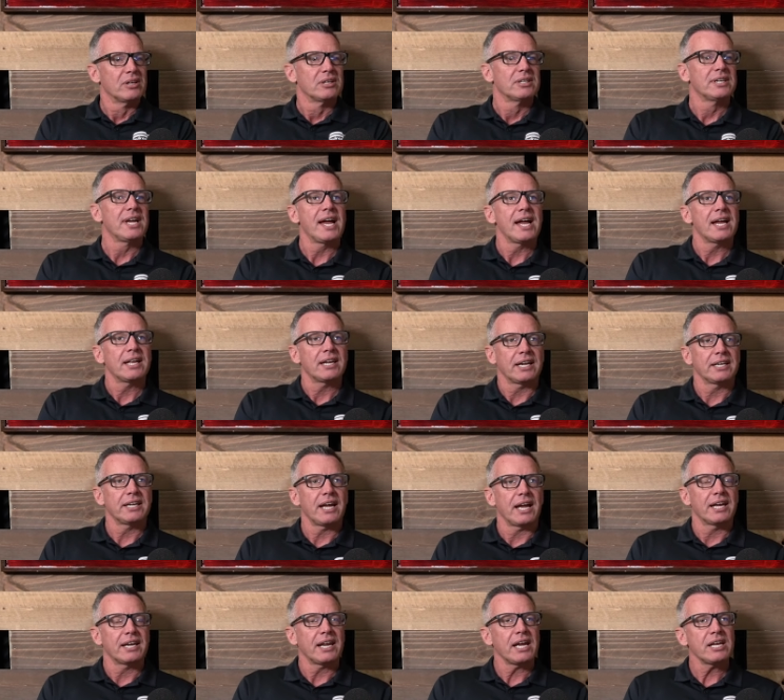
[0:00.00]
Yeah, and
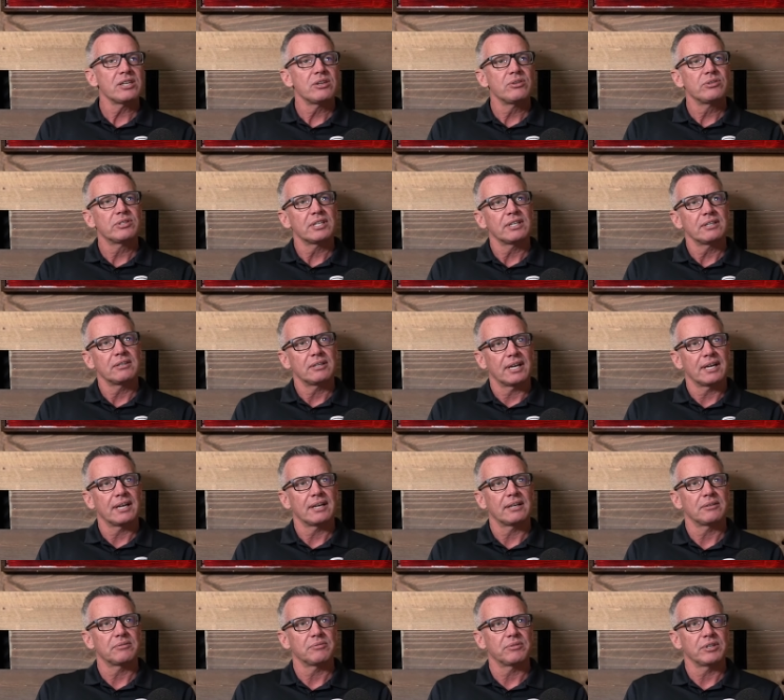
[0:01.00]
and I use it
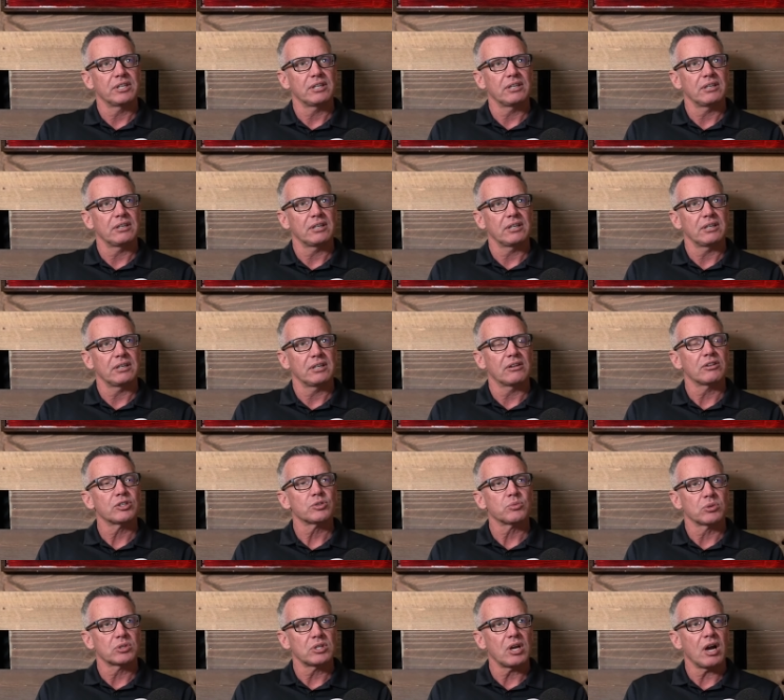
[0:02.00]
you know, as
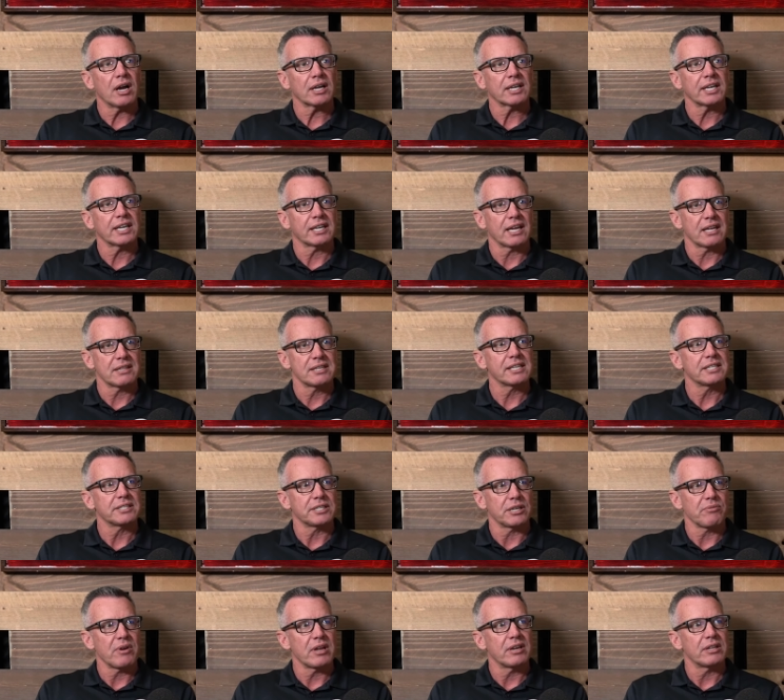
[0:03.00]
we're talking, I think as I
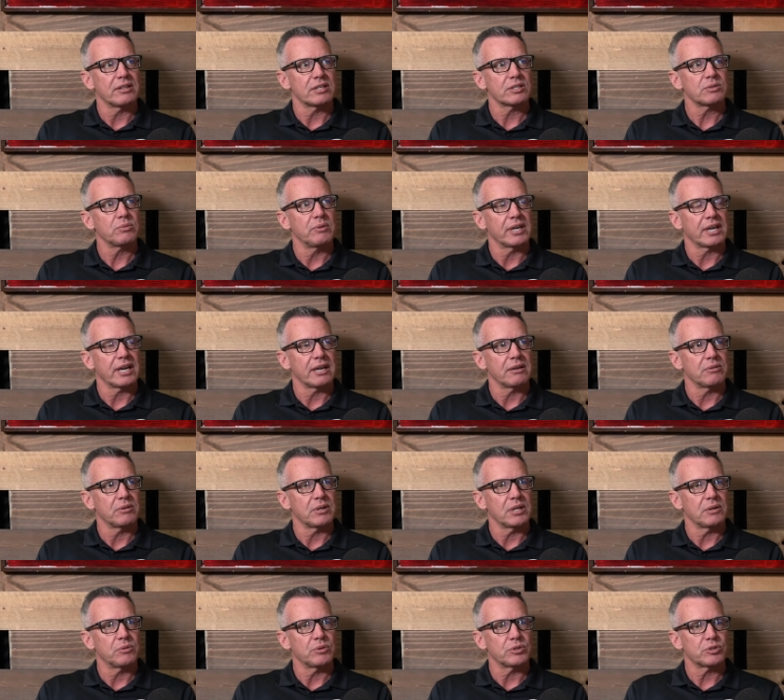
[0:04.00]
read it this week, it,
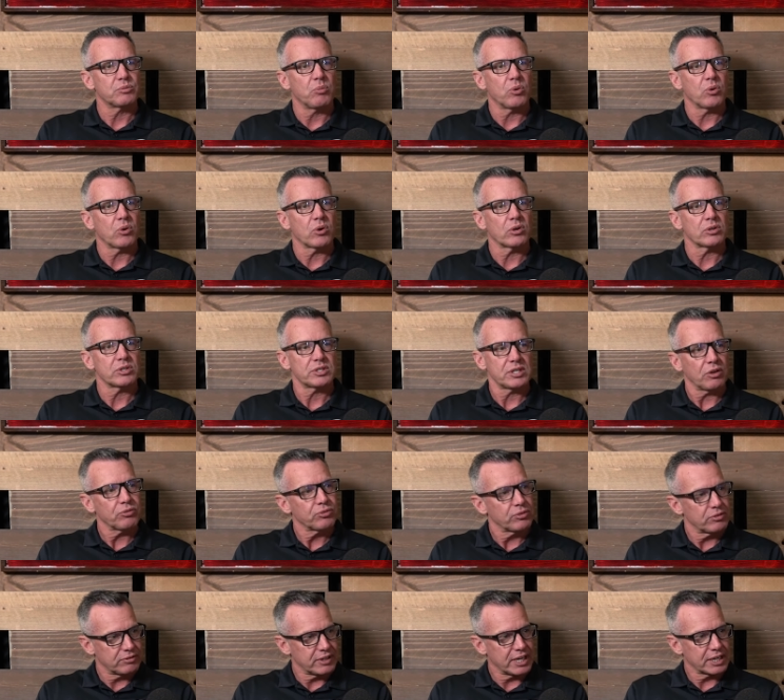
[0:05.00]
it was more self
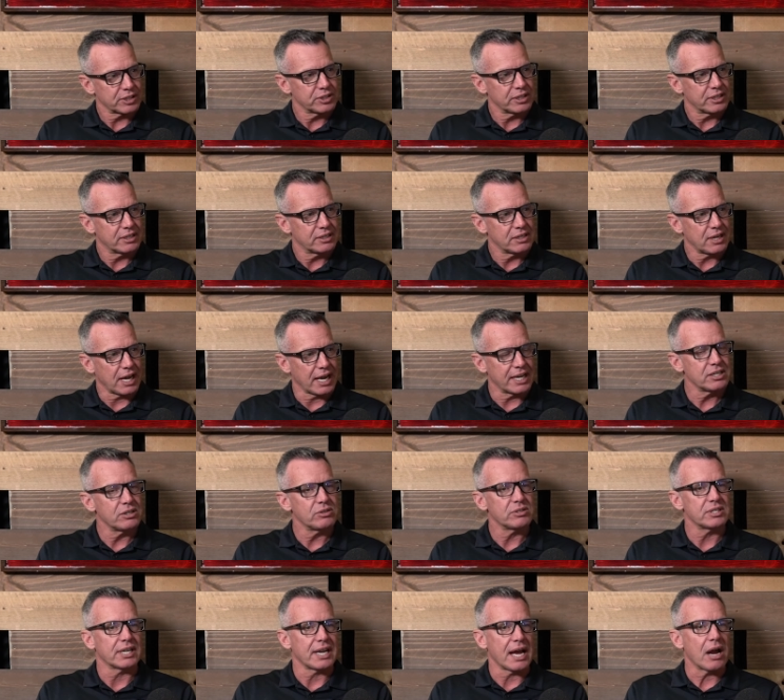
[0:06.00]
reflection. I
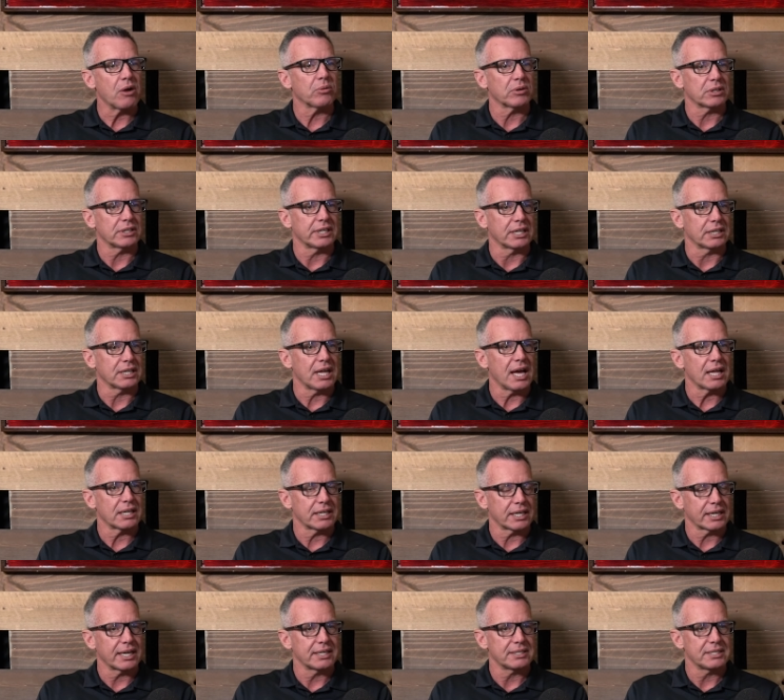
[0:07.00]
use it outwardly a lot.
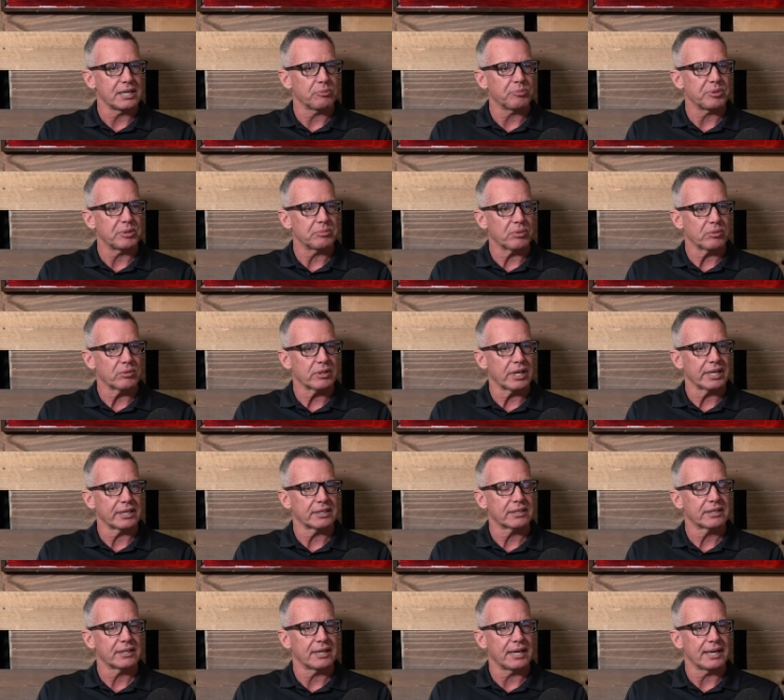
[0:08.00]
Like I tell people,
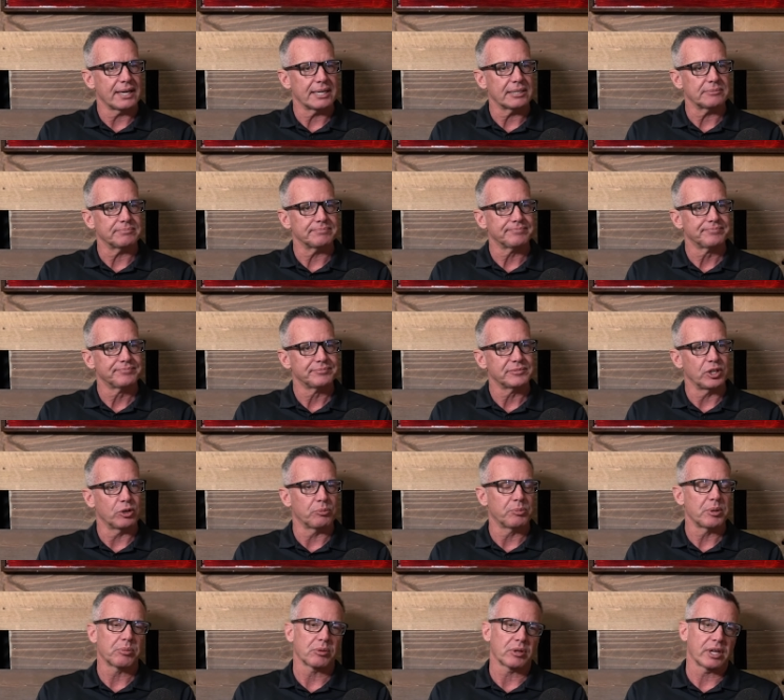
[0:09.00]
like, um, you know,
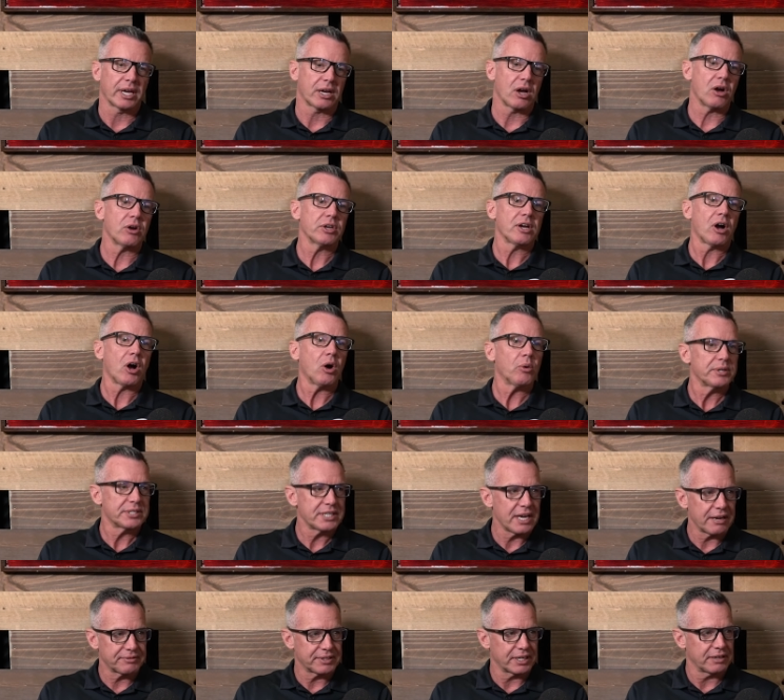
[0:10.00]
people are like, oh, you always
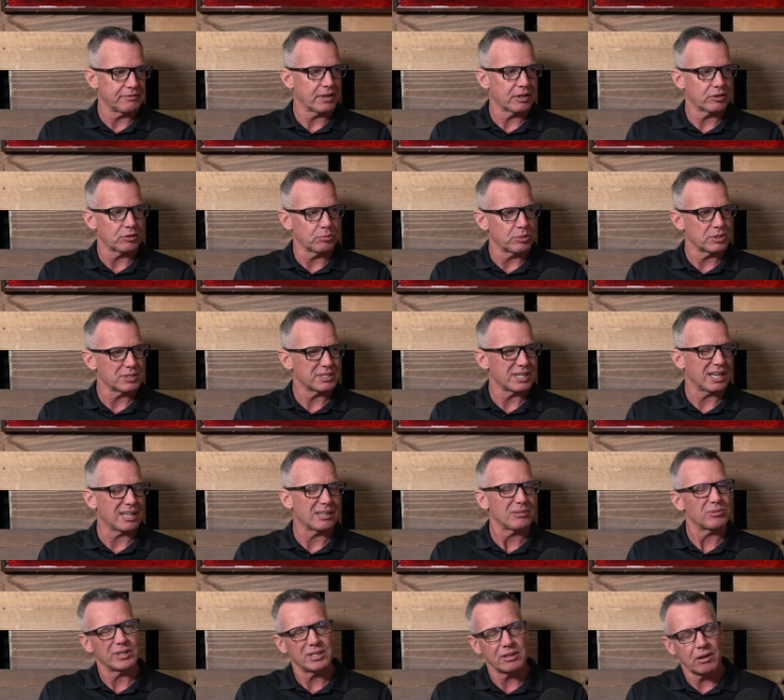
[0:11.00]
have to give
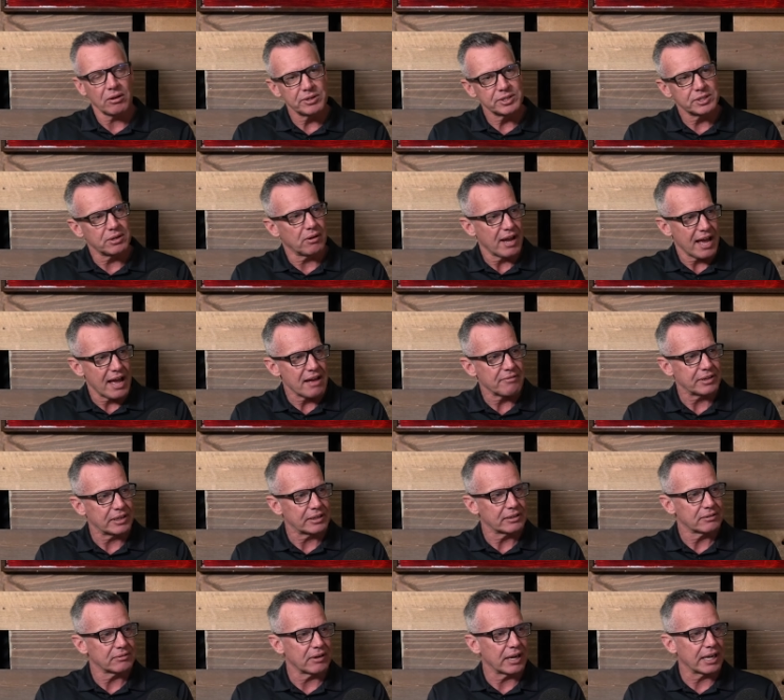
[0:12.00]
100%. Well, you always don't have it,
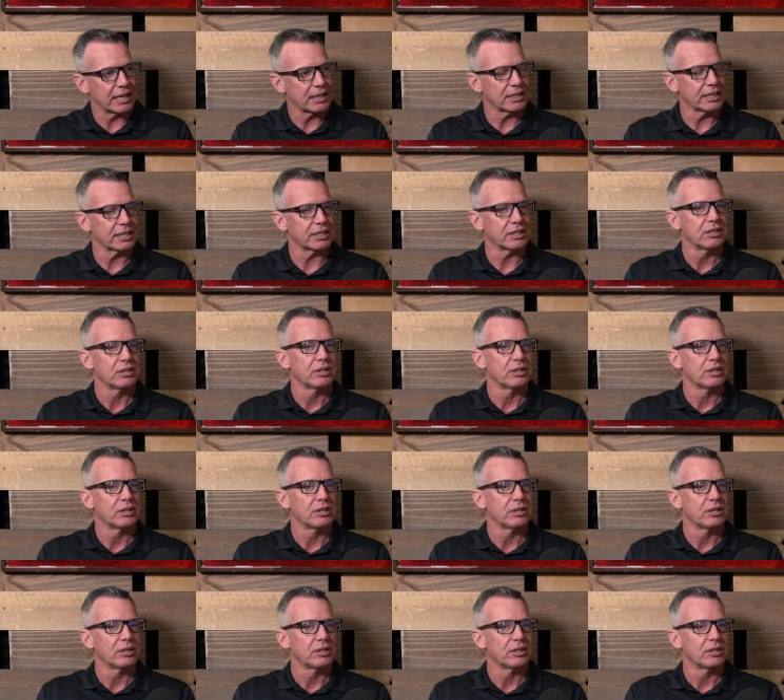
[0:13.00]
right? Like,